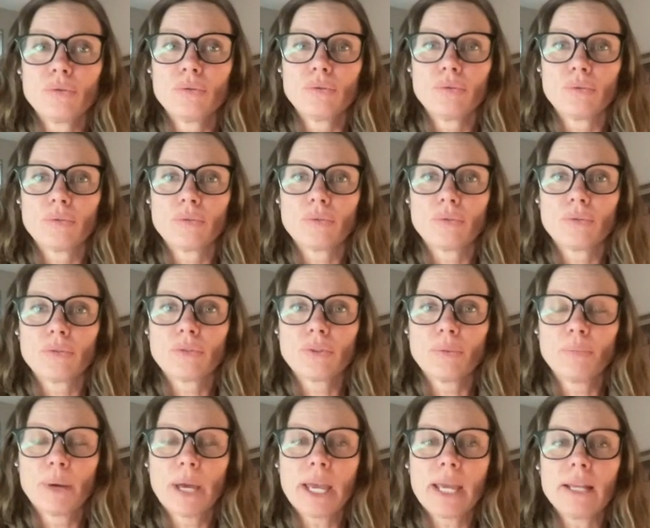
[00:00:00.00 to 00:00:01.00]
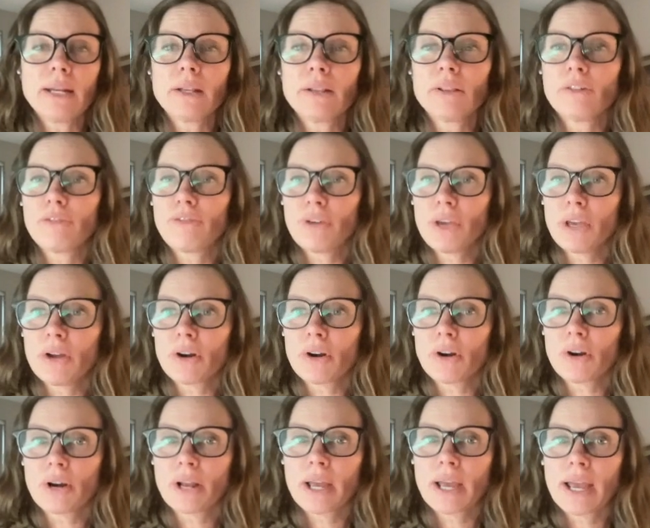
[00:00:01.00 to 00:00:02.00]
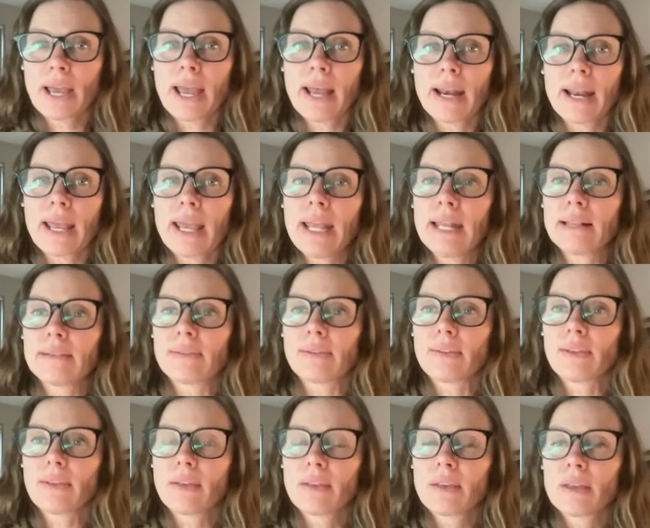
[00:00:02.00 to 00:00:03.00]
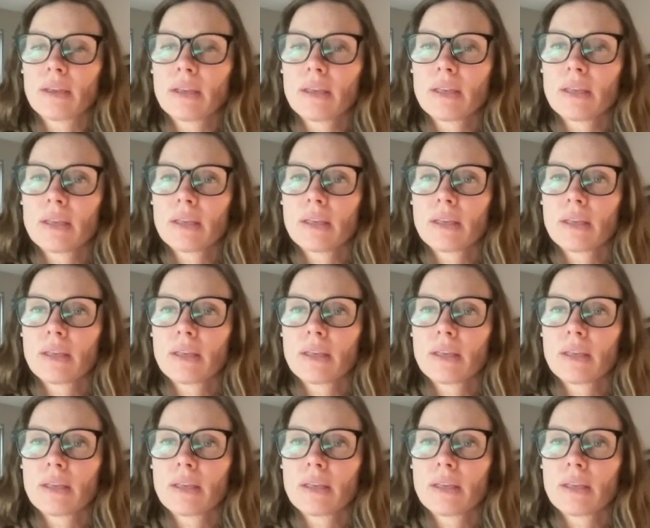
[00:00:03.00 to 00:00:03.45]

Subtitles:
to the pain and the fear, and it